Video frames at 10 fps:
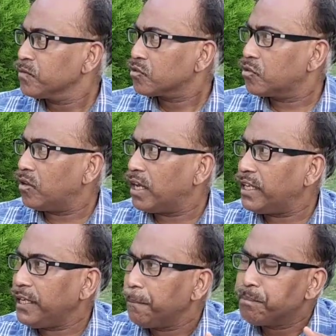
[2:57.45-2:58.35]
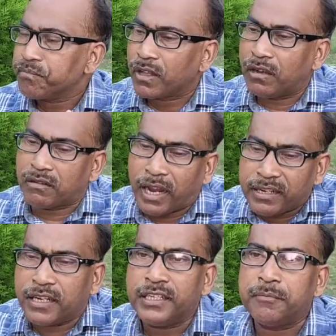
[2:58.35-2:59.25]
So I
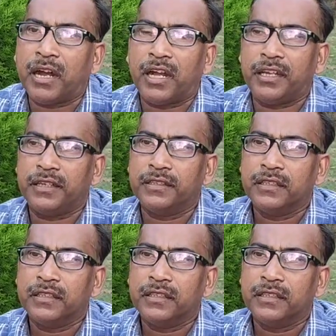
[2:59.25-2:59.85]
write in my